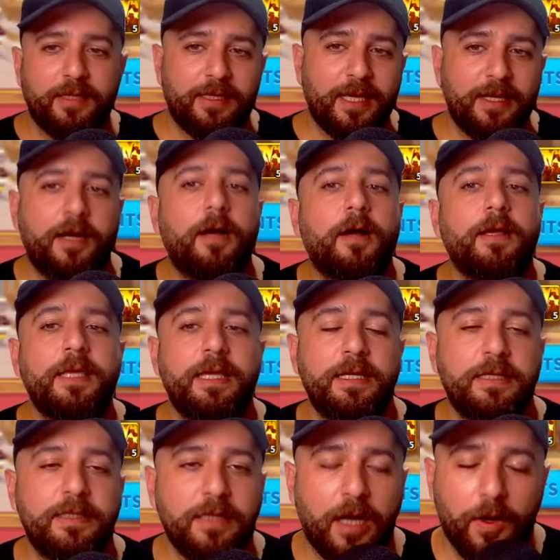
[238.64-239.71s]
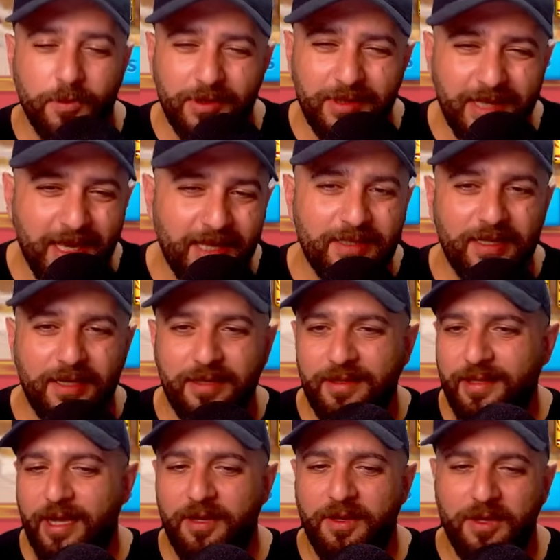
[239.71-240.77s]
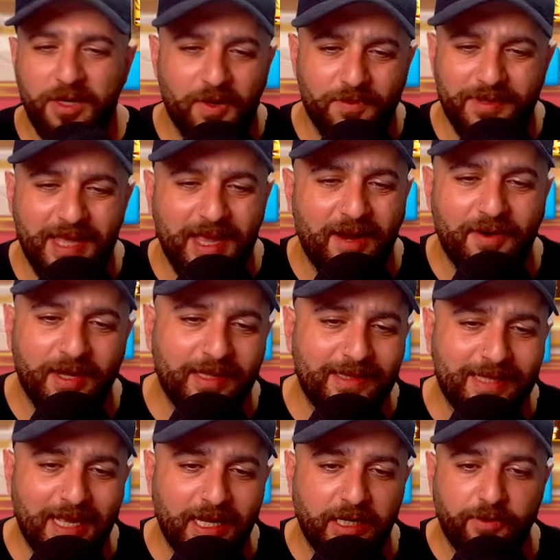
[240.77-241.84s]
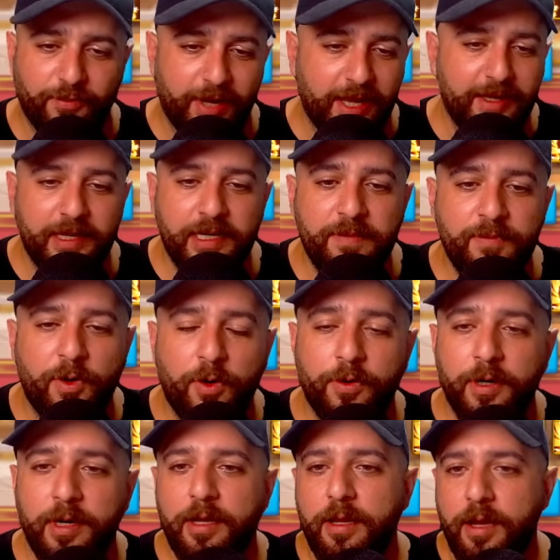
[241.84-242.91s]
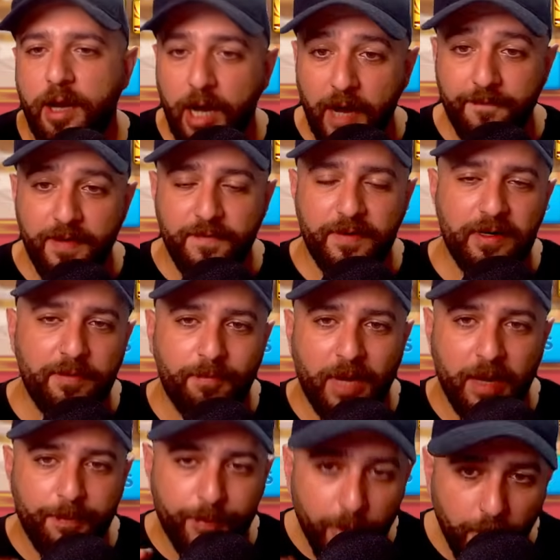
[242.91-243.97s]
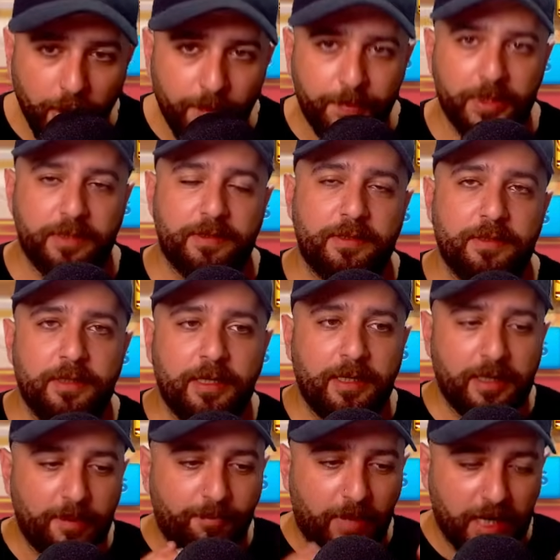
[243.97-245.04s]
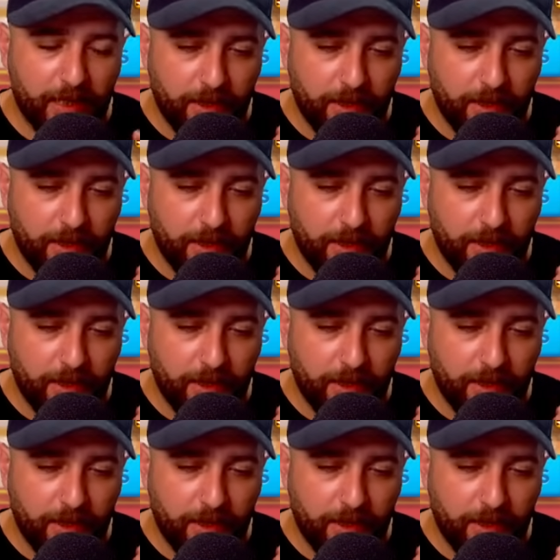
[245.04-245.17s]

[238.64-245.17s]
Takeda is outdated, they are not that great anymore. However, my purpose, my